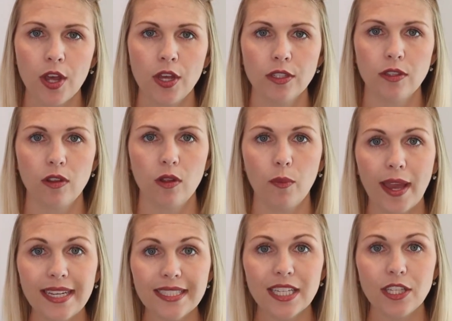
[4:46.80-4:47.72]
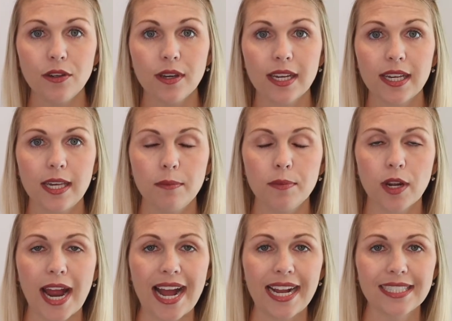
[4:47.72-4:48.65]
So the ways that you can keep
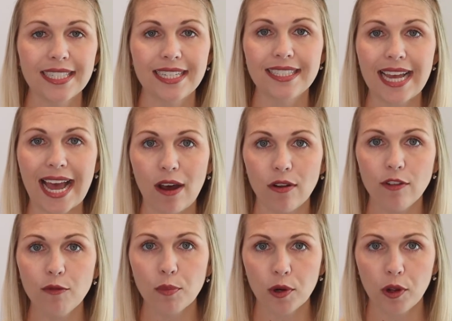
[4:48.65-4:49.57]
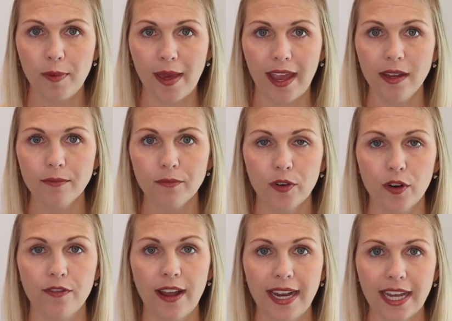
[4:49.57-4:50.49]
your assets out of probate for
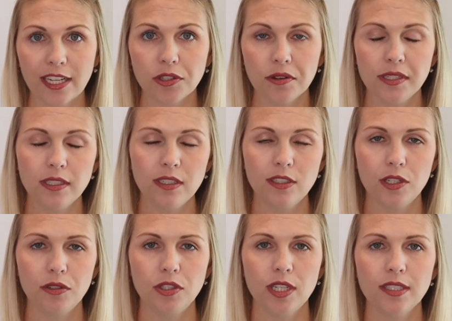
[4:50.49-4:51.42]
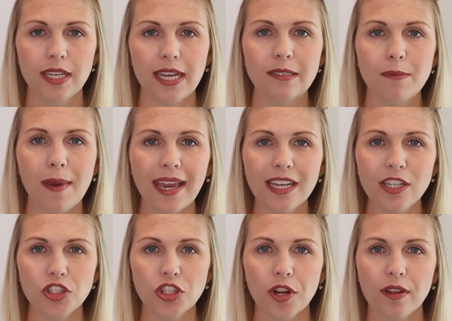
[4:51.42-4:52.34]
financial institutions is making
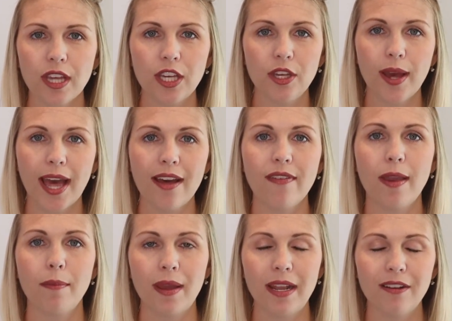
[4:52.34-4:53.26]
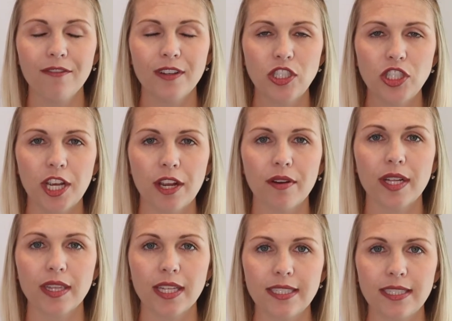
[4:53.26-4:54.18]
sure that you have a beneficiary
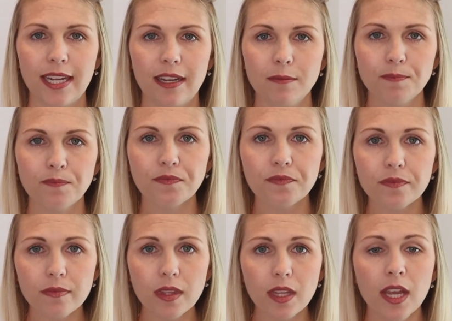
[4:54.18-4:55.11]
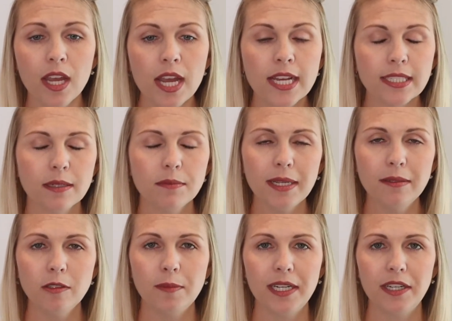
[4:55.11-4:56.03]
listed.
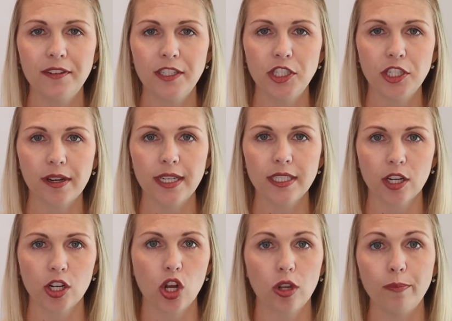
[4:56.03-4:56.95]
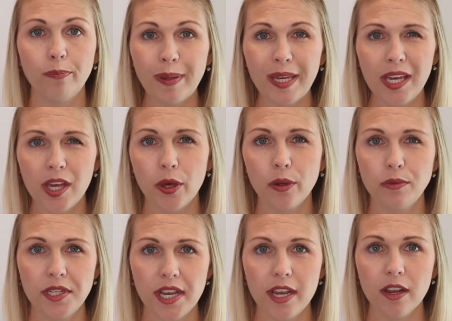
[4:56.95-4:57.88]
Sometimes beneficiaries are called
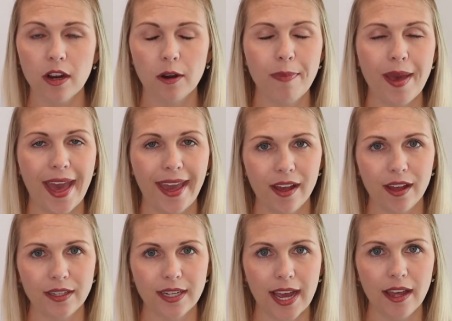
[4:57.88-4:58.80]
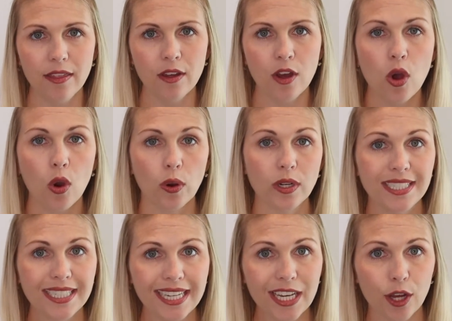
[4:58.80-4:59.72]
POD, or pay on death, or
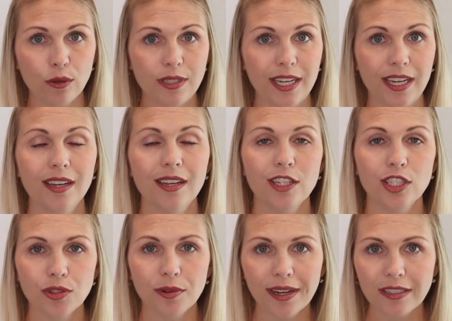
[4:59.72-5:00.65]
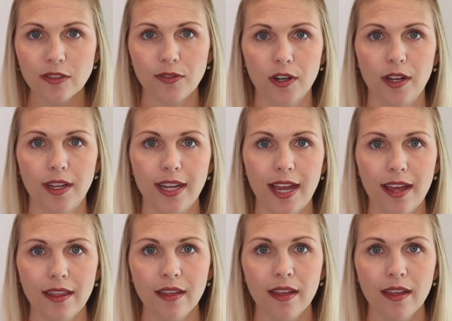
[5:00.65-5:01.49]
TOD, transfer on death.